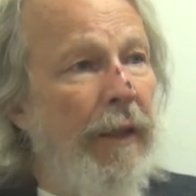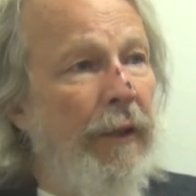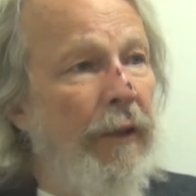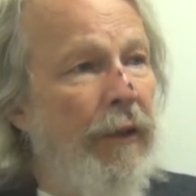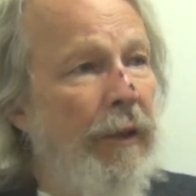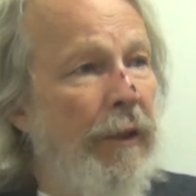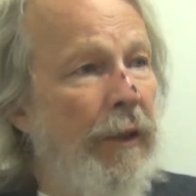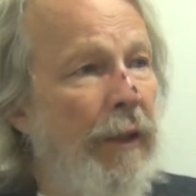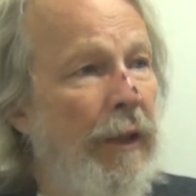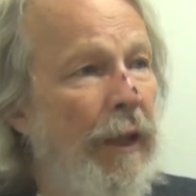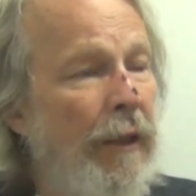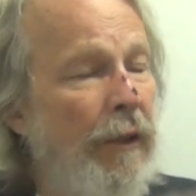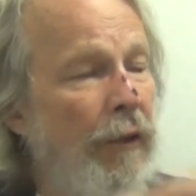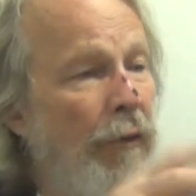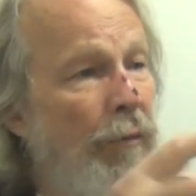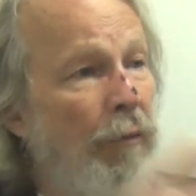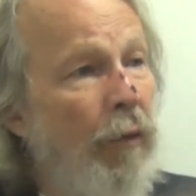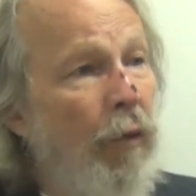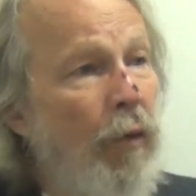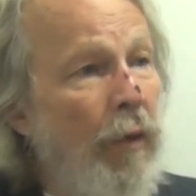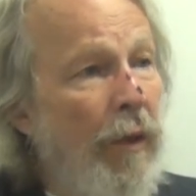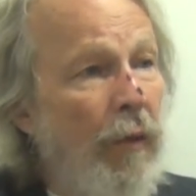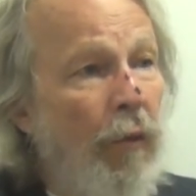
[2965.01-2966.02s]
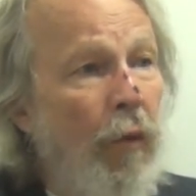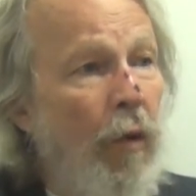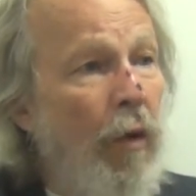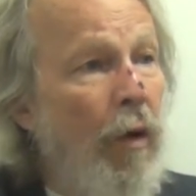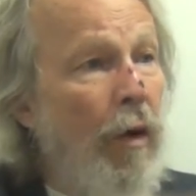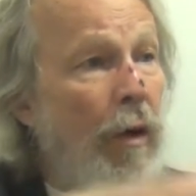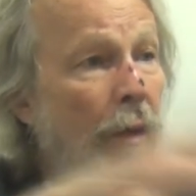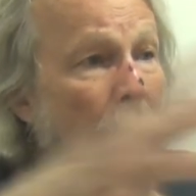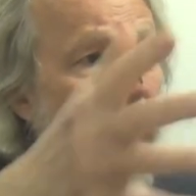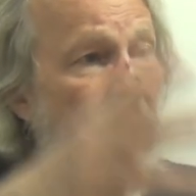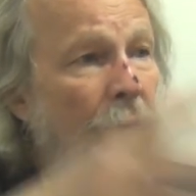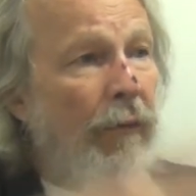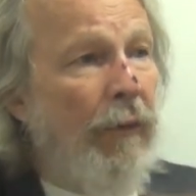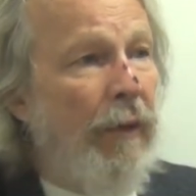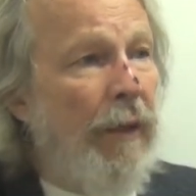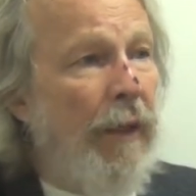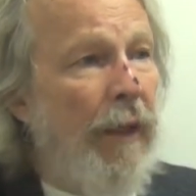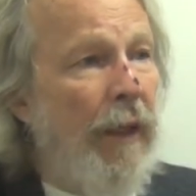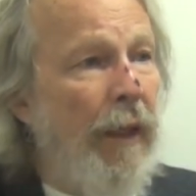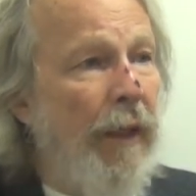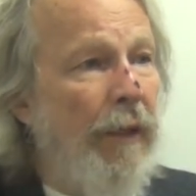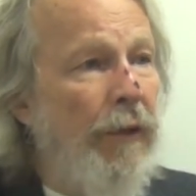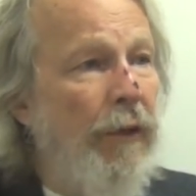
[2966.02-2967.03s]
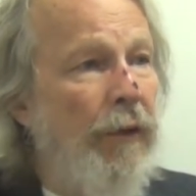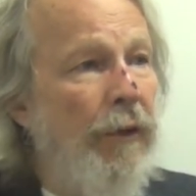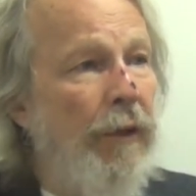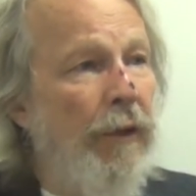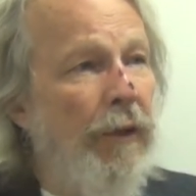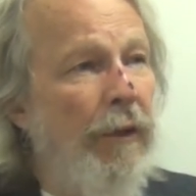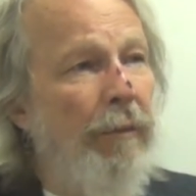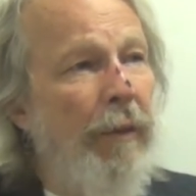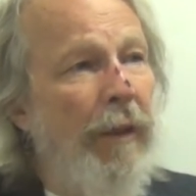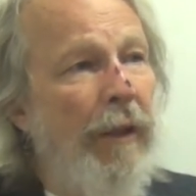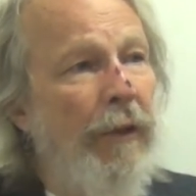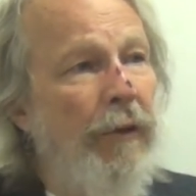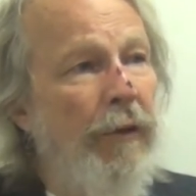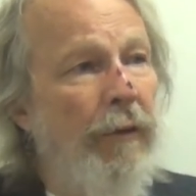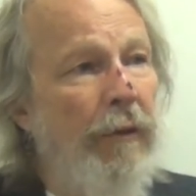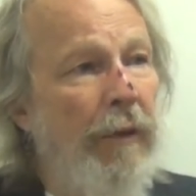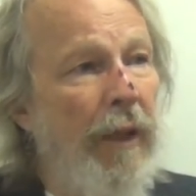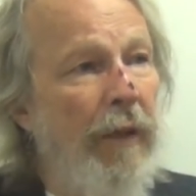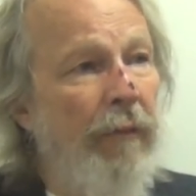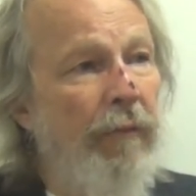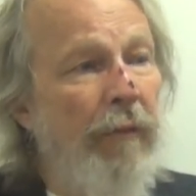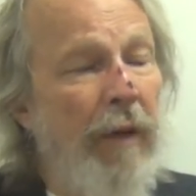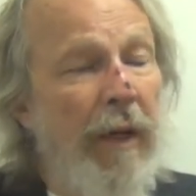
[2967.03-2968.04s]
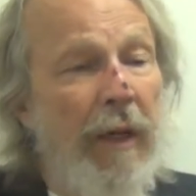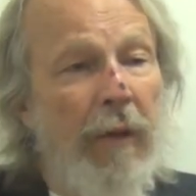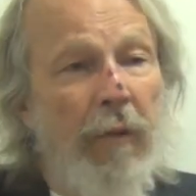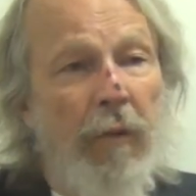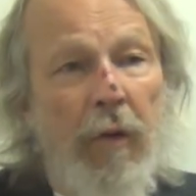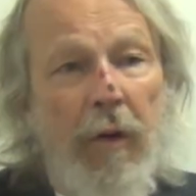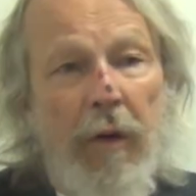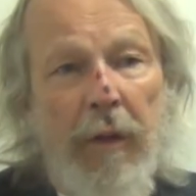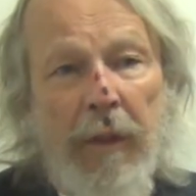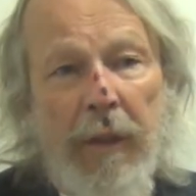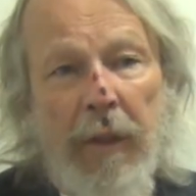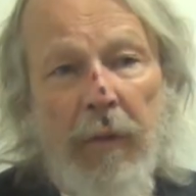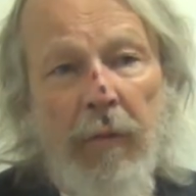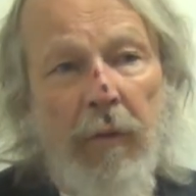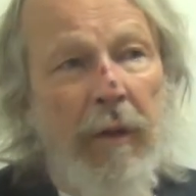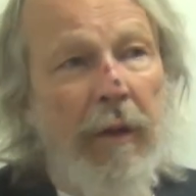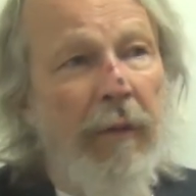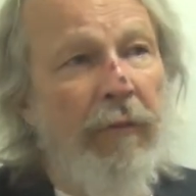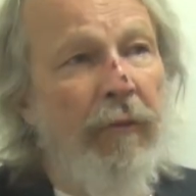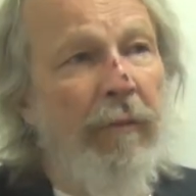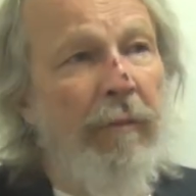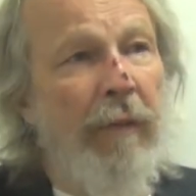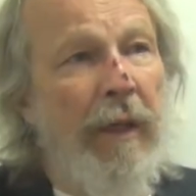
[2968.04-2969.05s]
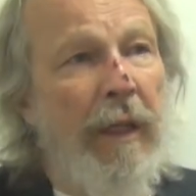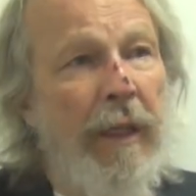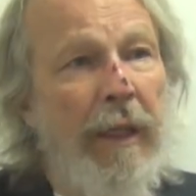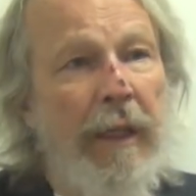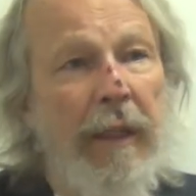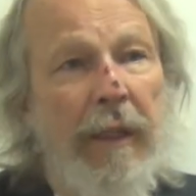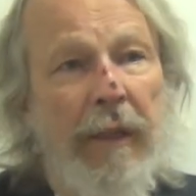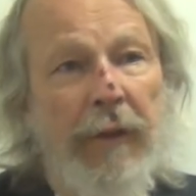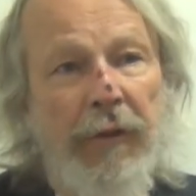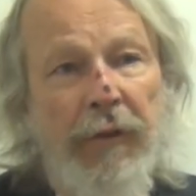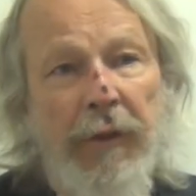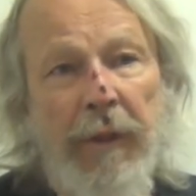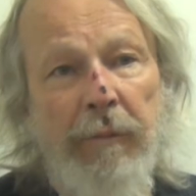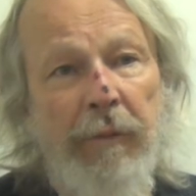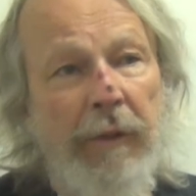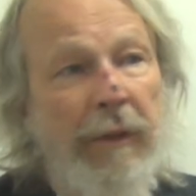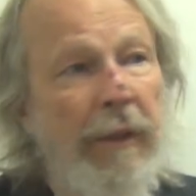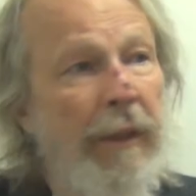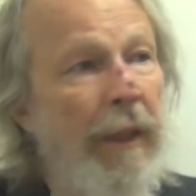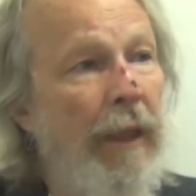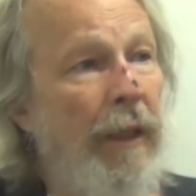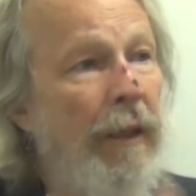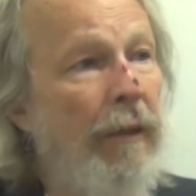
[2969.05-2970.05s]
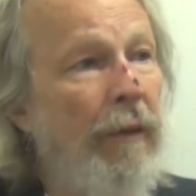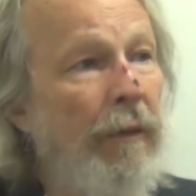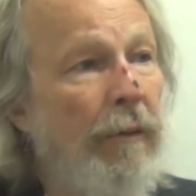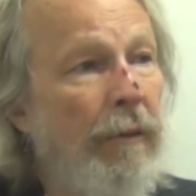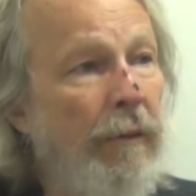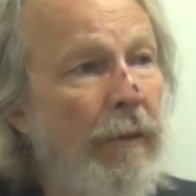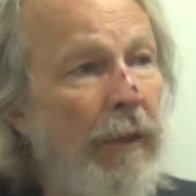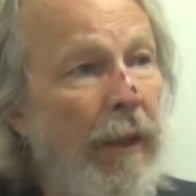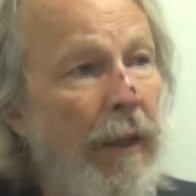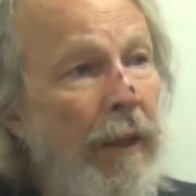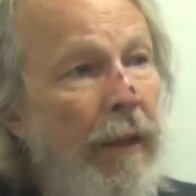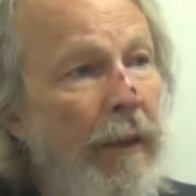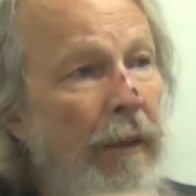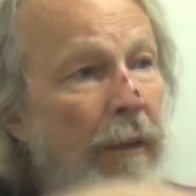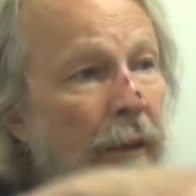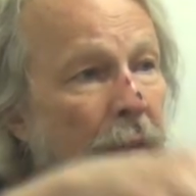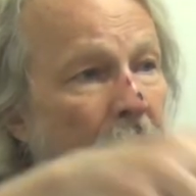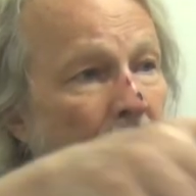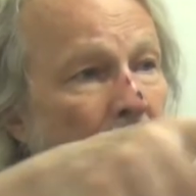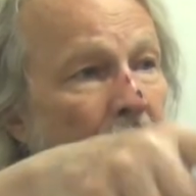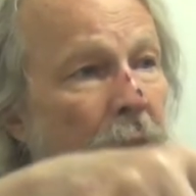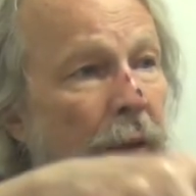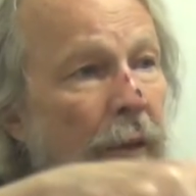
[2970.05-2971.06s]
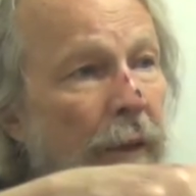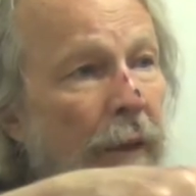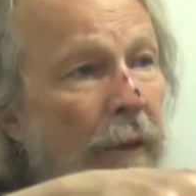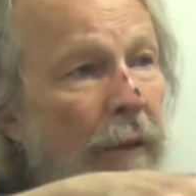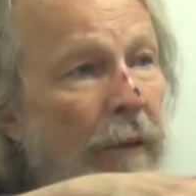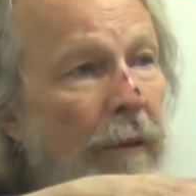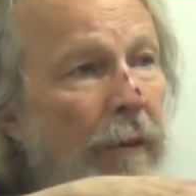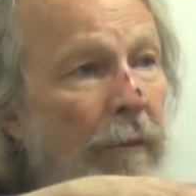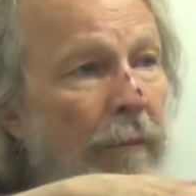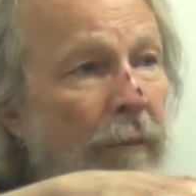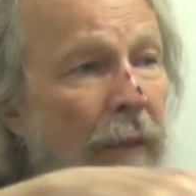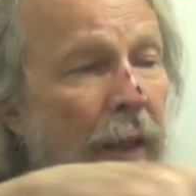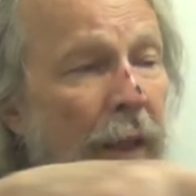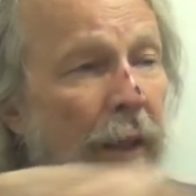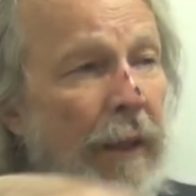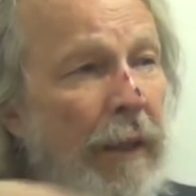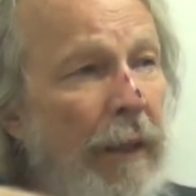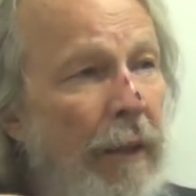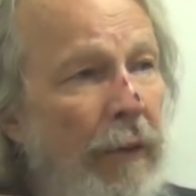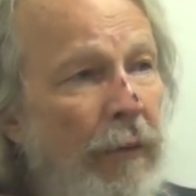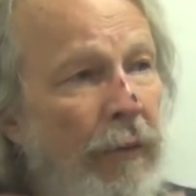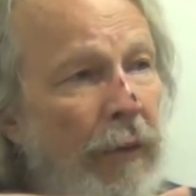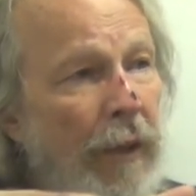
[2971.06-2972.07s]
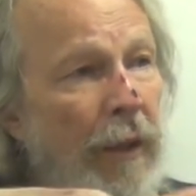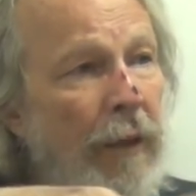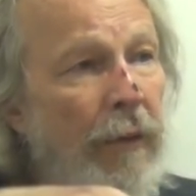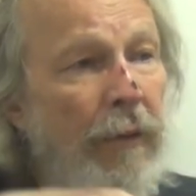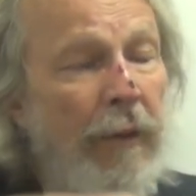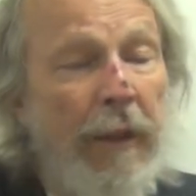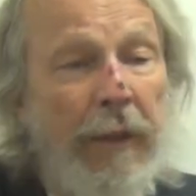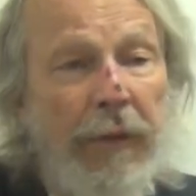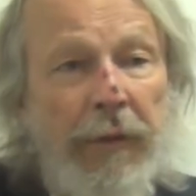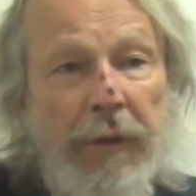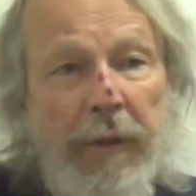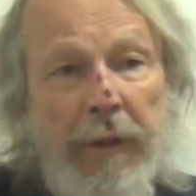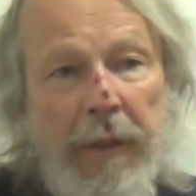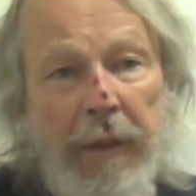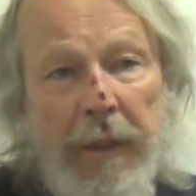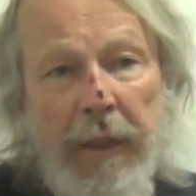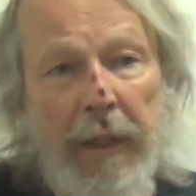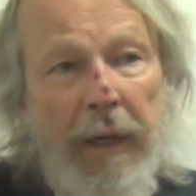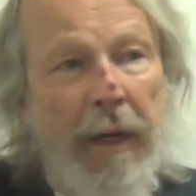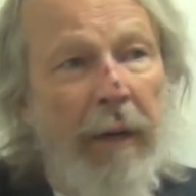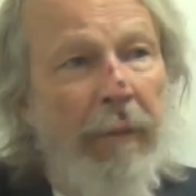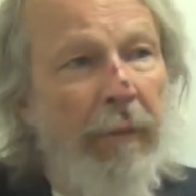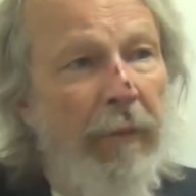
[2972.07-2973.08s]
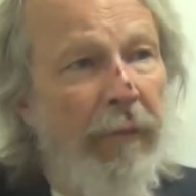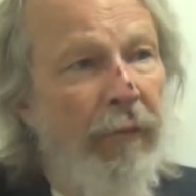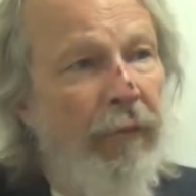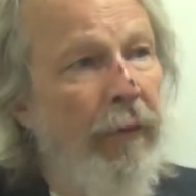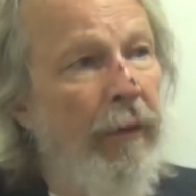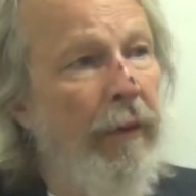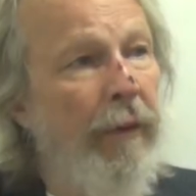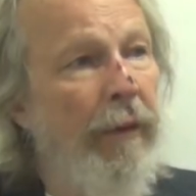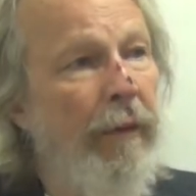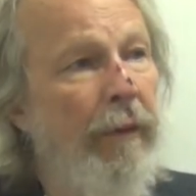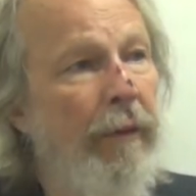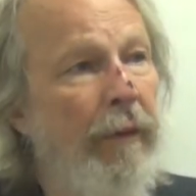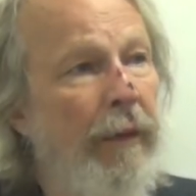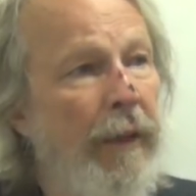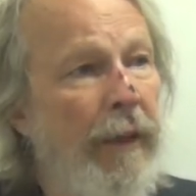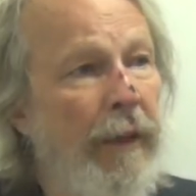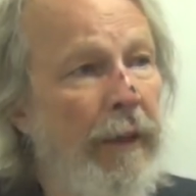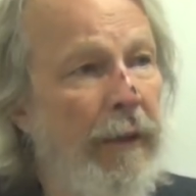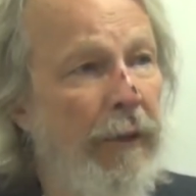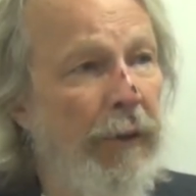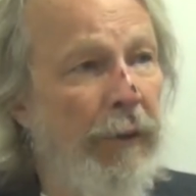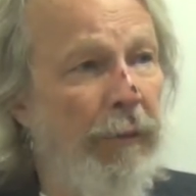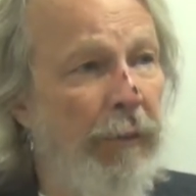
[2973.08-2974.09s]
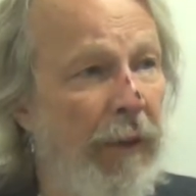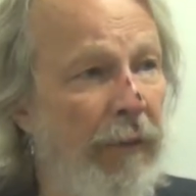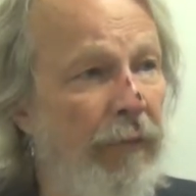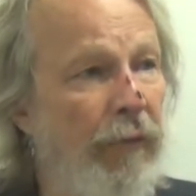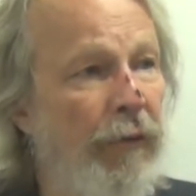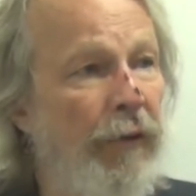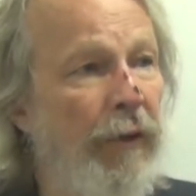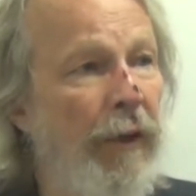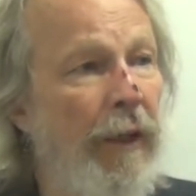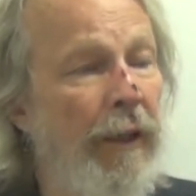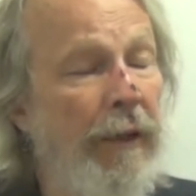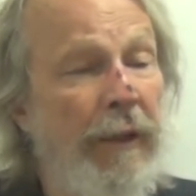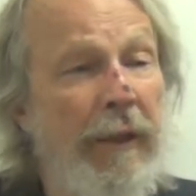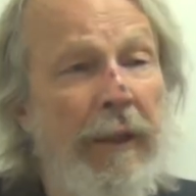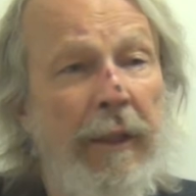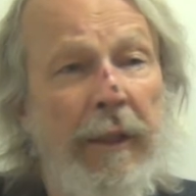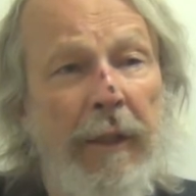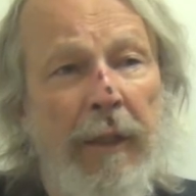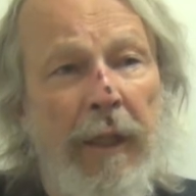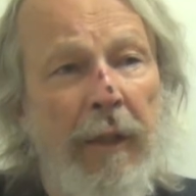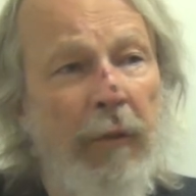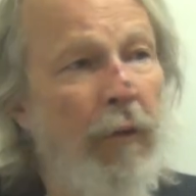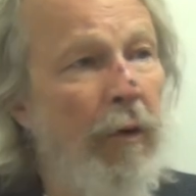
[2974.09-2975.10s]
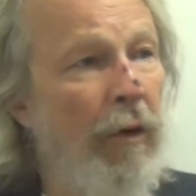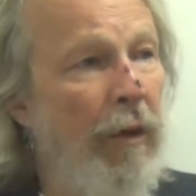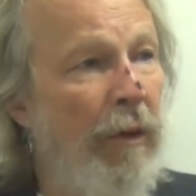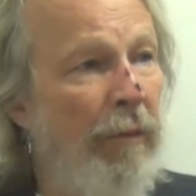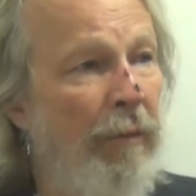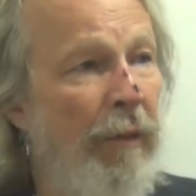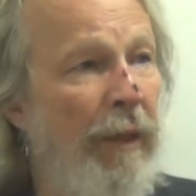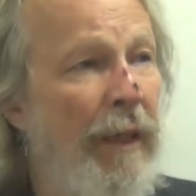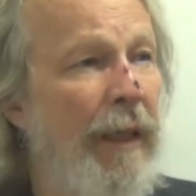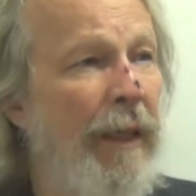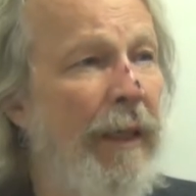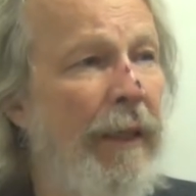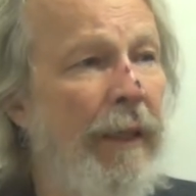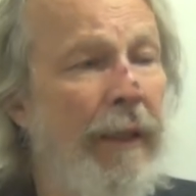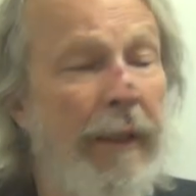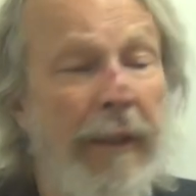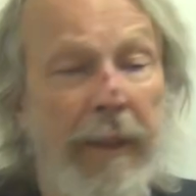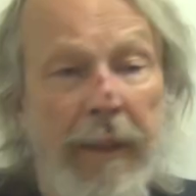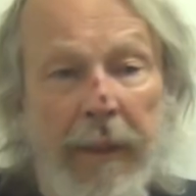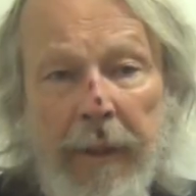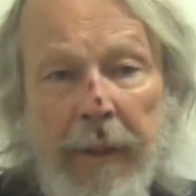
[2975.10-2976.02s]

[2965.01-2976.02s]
I take this morning walk every day. I just it's about a two and a half mile walk. I walk from my house up to Tangletown and to Mighty-O Donuts. I get an apple fritter and English breakfast hot tea, and I walk back.